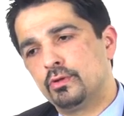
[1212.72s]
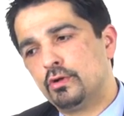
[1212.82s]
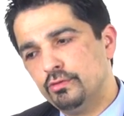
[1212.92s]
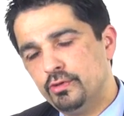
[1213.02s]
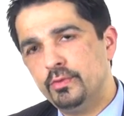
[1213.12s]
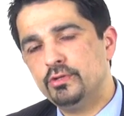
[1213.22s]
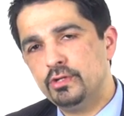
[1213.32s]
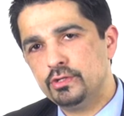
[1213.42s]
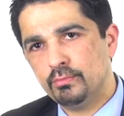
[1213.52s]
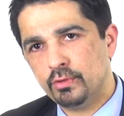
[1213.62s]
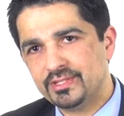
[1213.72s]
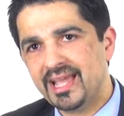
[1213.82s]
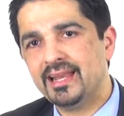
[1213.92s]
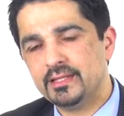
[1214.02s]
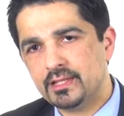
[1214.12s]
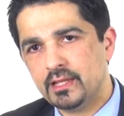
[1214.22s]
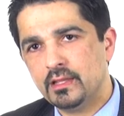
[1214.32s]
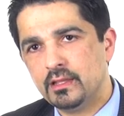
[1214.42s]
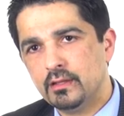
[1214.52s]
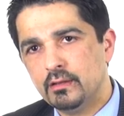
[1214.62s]
contributing to mortality
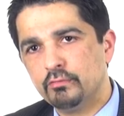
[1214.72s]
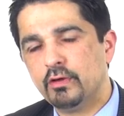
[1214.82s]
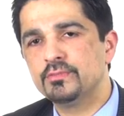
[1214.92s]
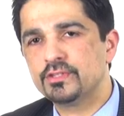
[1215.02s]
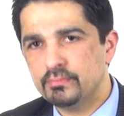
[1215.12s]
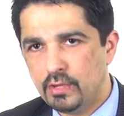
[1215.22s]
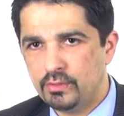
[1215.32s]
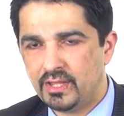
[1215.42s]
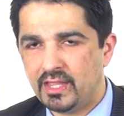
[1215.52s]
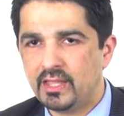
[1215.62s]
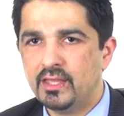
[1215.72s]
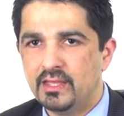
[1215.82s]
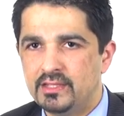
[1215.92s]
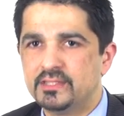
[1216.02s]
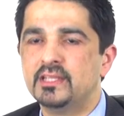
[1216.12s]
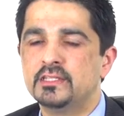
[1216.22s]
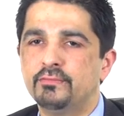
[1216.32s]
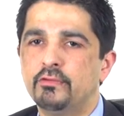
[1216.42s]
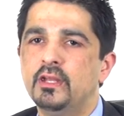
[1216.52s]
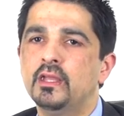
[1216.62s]
from smoking in
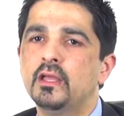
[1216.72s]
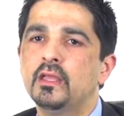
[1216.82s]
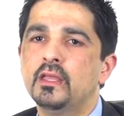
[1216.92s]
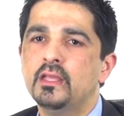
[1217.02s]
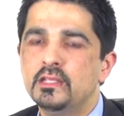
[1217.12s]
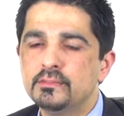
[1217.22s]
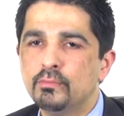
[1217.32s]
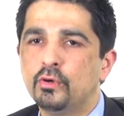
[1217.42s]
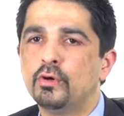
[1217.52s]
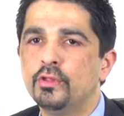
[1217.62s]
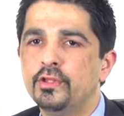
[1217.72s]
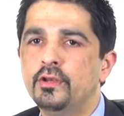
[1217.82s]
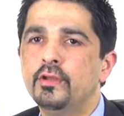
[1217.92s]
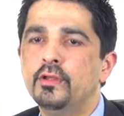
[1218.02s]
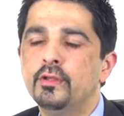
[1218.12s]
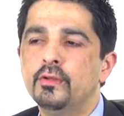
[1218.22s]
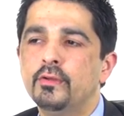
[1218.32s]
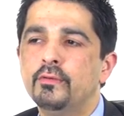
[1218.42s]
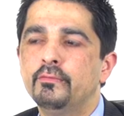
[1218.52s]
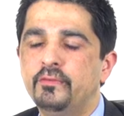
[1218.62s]
schizophrenia is more than
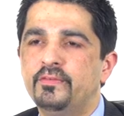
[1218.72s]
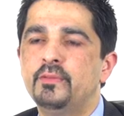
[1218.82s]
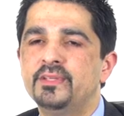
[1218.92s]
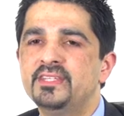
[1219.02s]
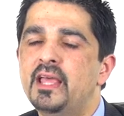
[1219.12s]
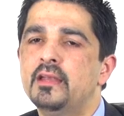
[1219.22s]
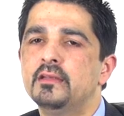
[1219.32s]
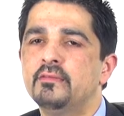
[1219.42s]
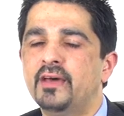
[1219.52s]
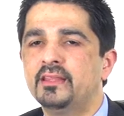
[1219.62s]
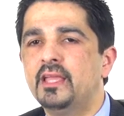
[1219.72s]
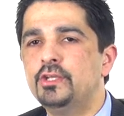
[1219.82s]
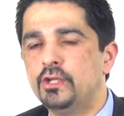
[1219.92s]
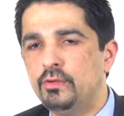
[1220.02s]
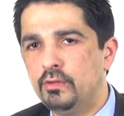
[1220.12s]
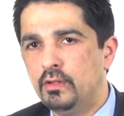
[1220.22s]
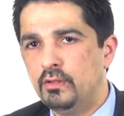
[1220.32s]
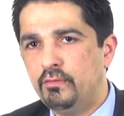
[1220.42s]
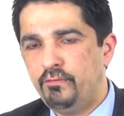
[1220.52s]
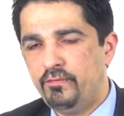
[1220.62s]
50%. In fact, they showed
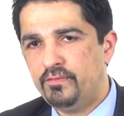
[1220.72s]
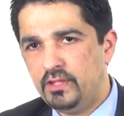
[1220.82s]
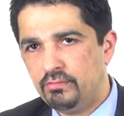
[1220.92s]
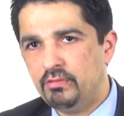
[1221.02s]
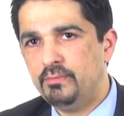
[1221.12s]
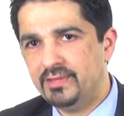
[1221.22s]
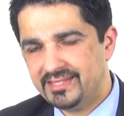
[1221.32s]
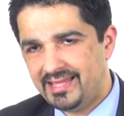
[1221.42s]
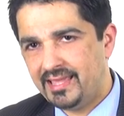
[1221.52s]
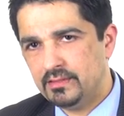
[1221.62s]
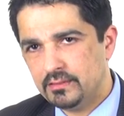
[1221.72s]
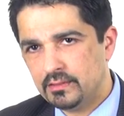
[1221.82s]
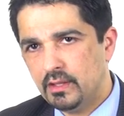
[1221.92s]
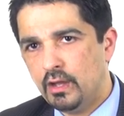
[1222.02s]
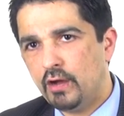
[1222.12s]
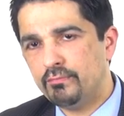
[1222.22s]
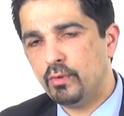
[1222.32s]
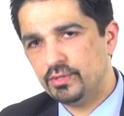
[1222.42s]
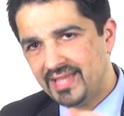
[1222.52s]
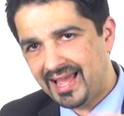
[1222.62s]
53% of
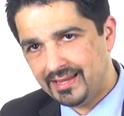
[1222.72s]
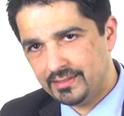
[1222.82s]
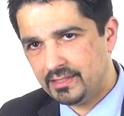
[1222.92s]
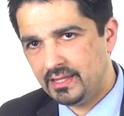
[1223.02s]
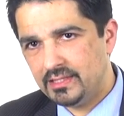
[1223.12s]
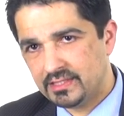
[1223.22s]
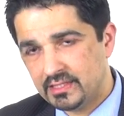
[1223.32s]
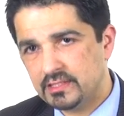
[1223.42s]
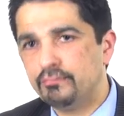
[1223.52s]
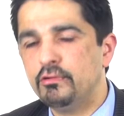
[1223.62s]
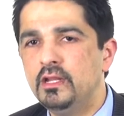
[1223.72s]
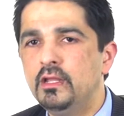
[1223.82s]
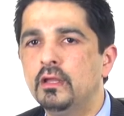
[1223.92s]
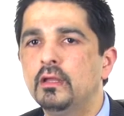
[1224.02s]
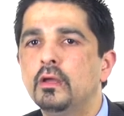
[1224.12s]
mortality in schizophrenia